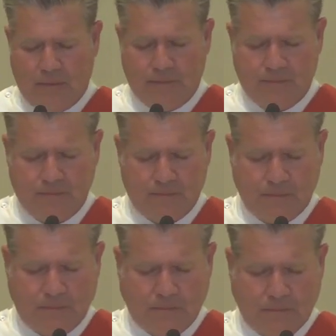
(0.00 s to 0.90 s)

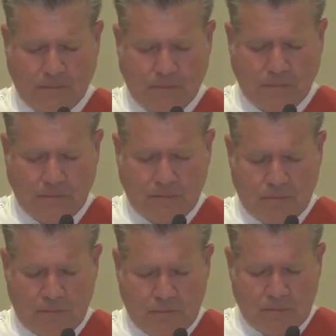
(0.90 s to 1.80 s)

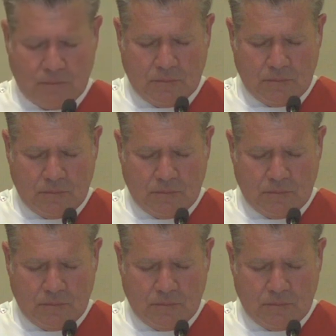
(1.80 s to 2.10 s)
[no speech]